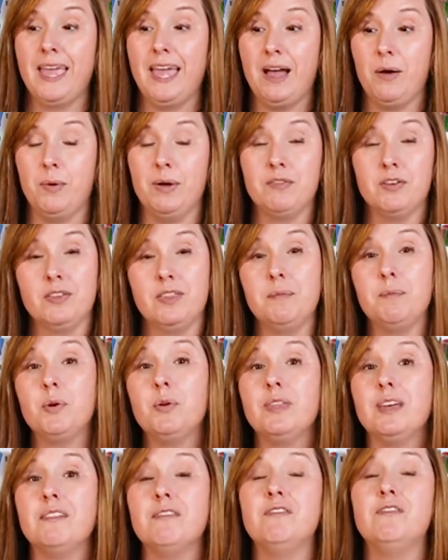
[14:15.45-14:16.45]
However, they
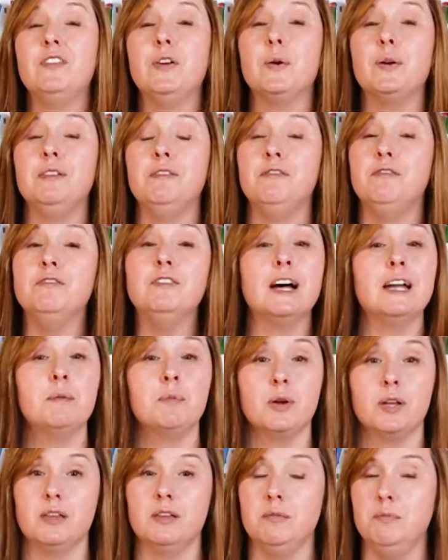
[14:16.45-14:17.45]
both have very
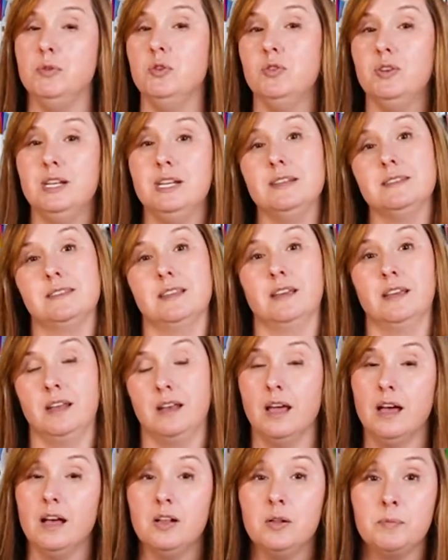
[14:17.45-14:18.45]
vibrant communities that
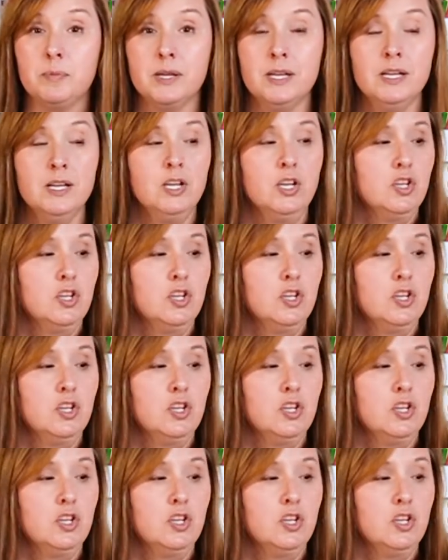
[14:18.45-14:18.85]
can help.